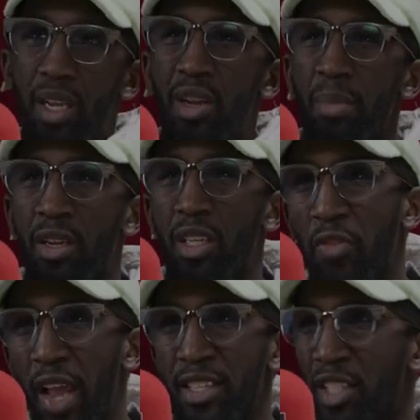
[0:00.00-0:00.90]
you know what I mean? Because
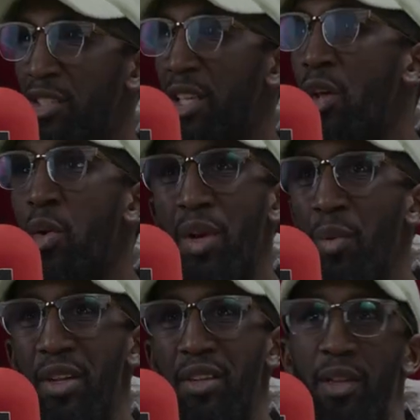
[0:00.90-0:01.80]
flies, just, they don't know what
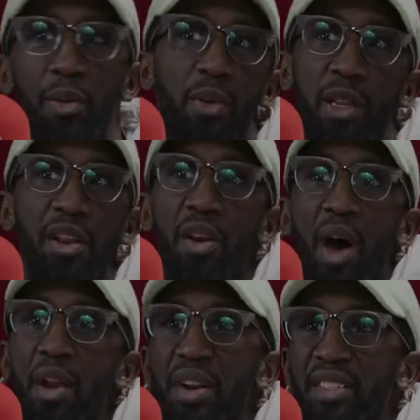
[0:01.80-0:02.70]
they. I don't know.
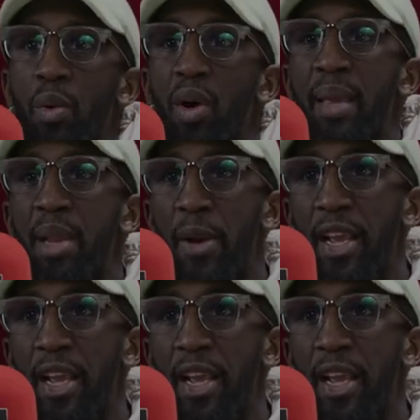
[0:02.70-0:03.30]
I don't understand what game they're